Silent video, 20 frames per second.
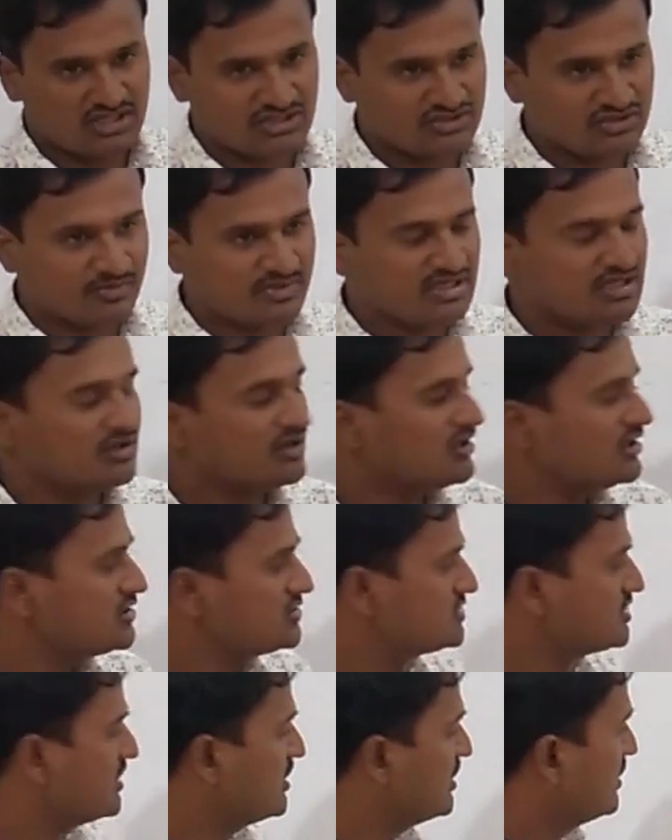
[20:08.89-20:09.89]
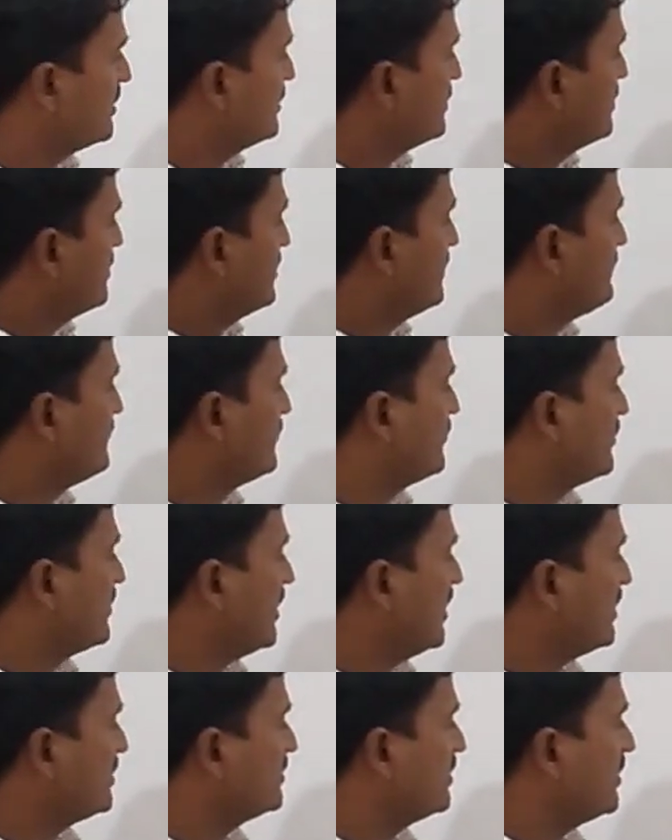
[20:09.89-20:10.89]
So because if you
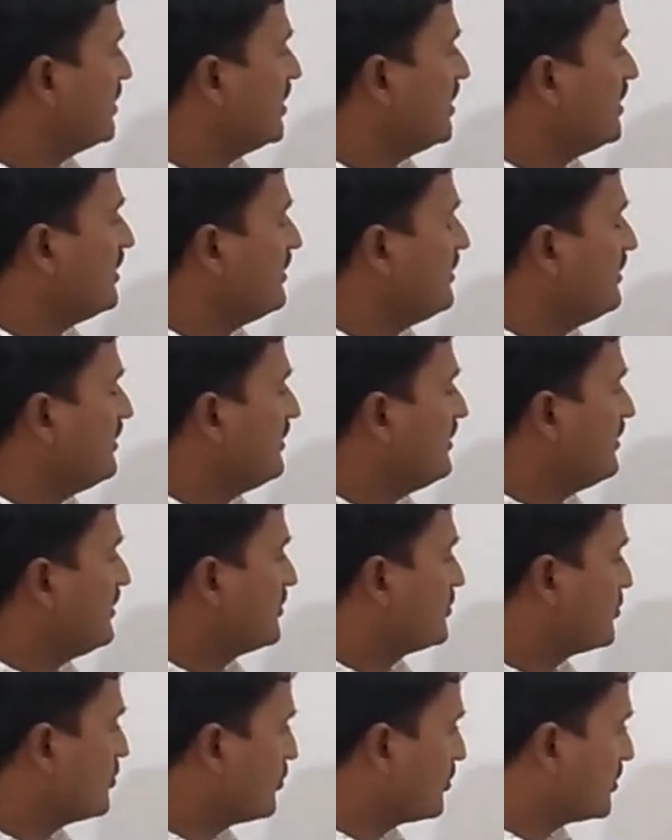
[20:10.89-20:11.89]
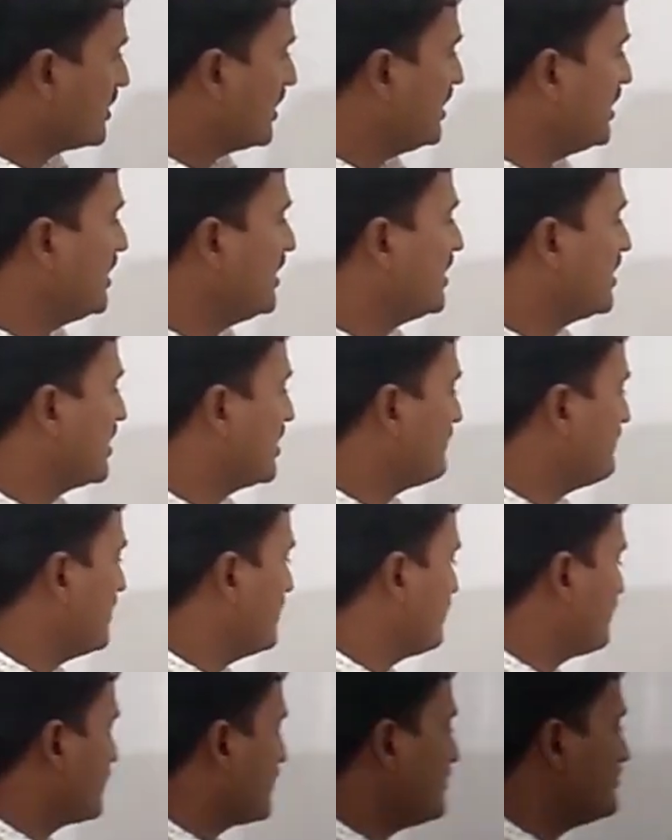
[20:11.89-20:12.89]
take the total
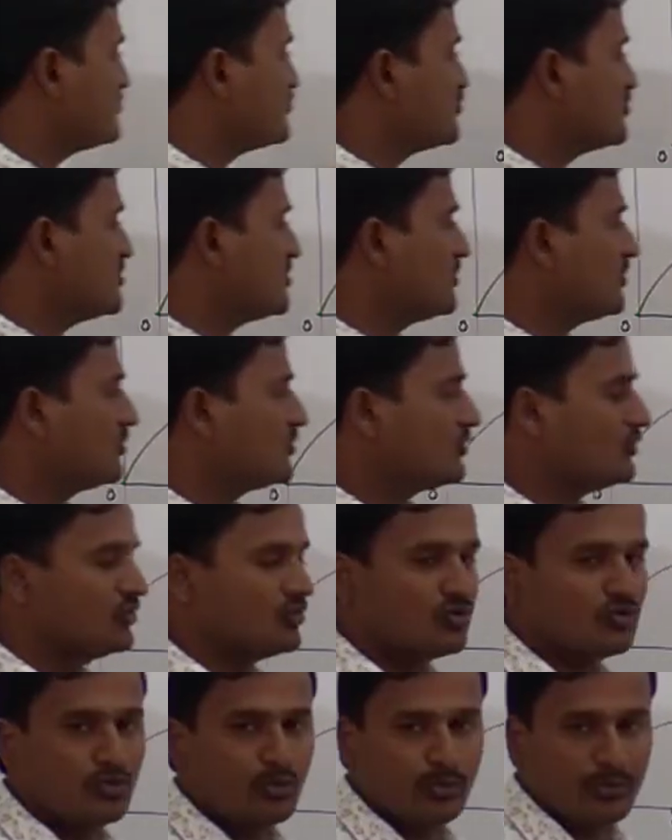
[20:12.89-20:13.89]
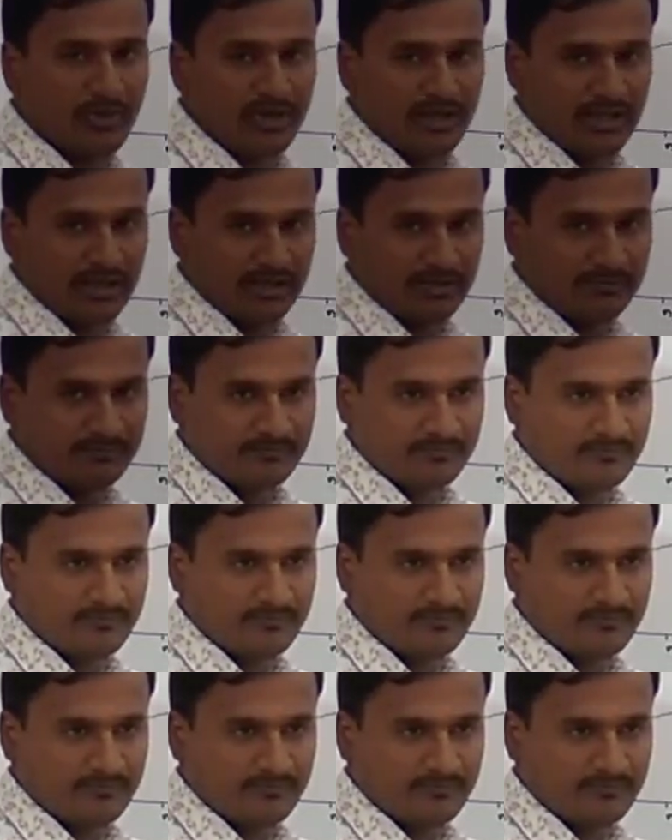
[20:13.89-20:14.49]
interval from 0 to 2 pi,